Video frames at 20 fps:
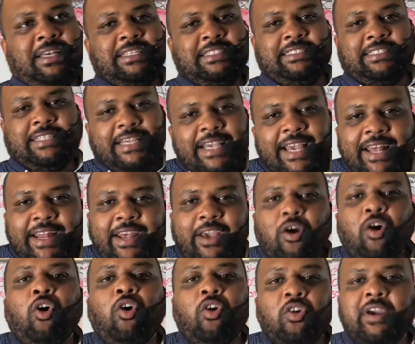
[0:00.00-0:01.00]
DNA
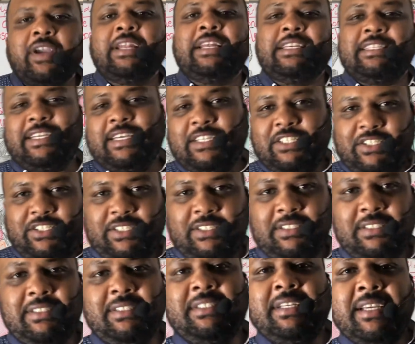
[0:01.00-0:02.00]
organization.
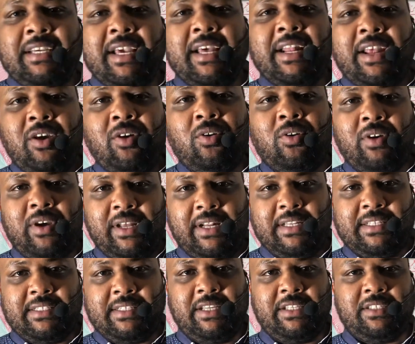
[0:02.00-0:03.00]
DNA
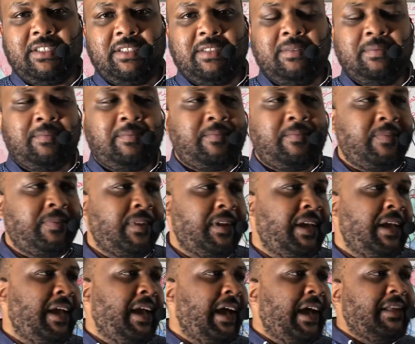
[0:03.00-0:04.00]
organization.
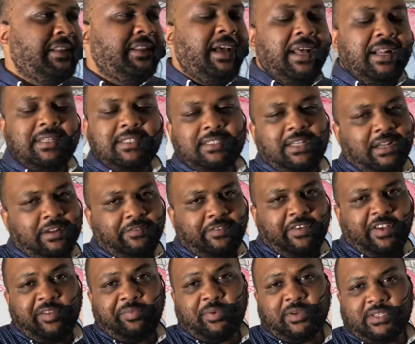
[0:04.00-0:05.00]
And that is not
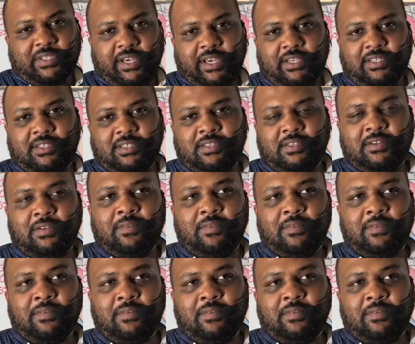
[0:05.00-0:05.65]
very precise.